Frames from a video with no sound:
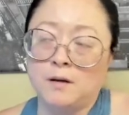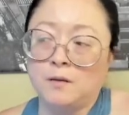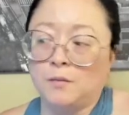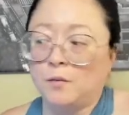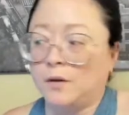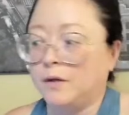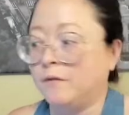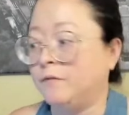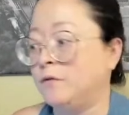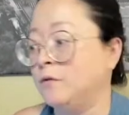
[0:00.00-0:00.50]

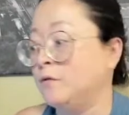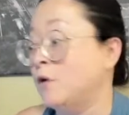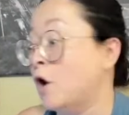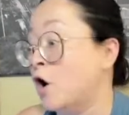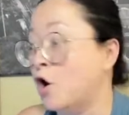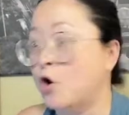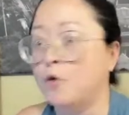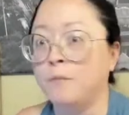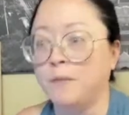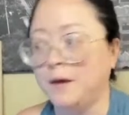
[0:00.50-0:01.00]
well, if you
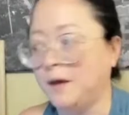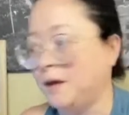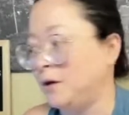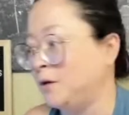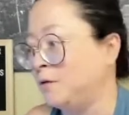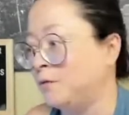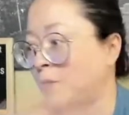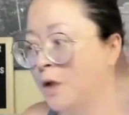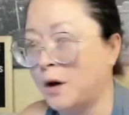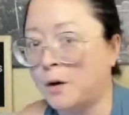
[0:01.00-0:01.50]
know
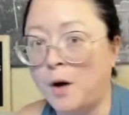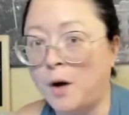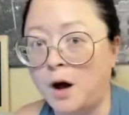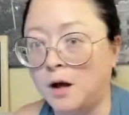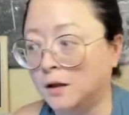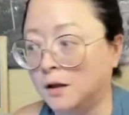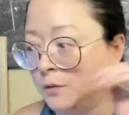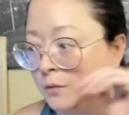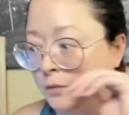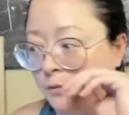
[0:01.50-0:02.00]
me,
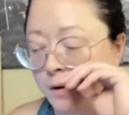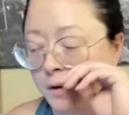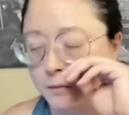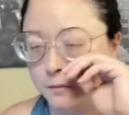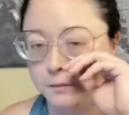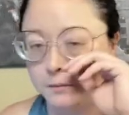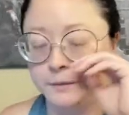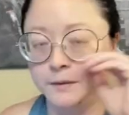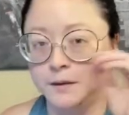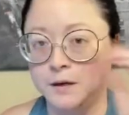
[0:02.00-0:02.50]
Hollywood
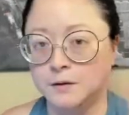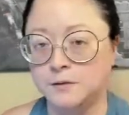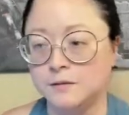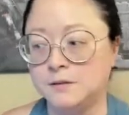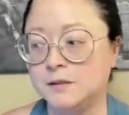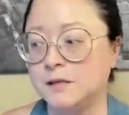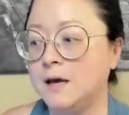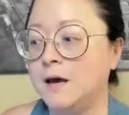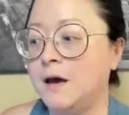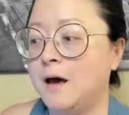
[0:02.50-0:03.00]
probably knows.